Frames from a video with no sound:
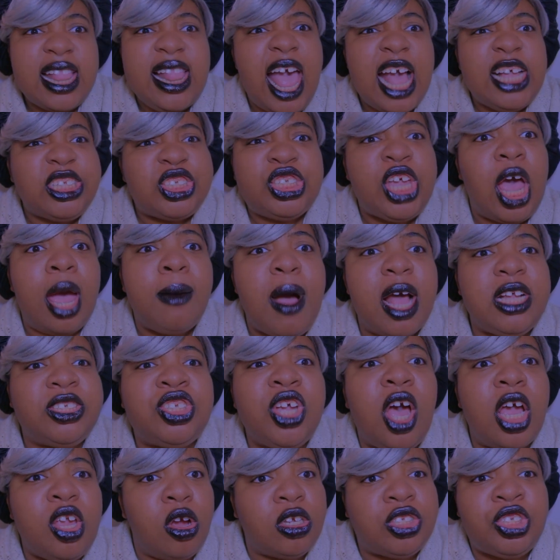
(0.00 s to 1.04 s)
last time I
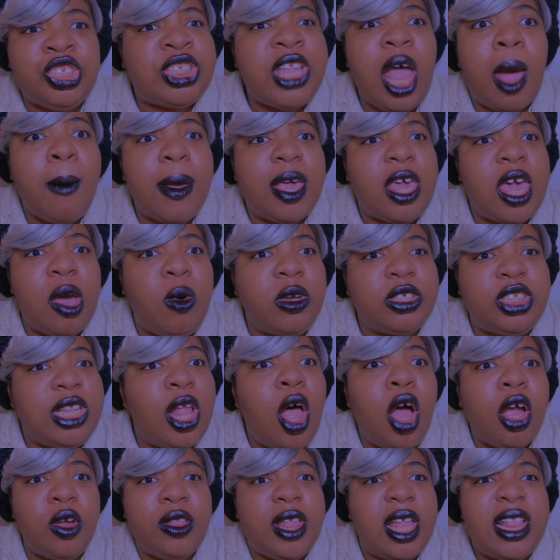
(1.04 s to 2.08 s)
saw your stomach, it was
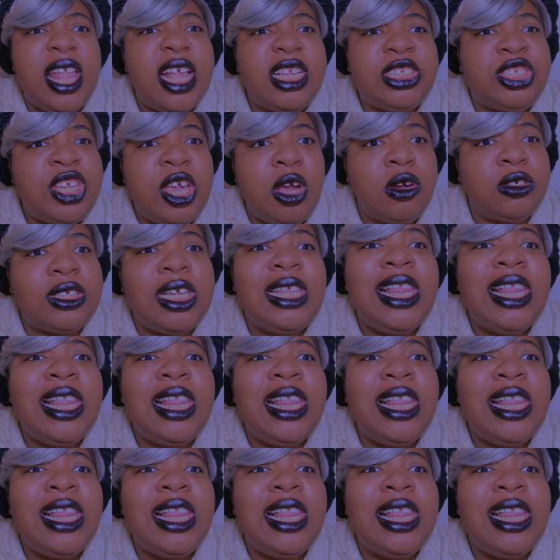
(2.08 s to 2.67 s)
longer than this year's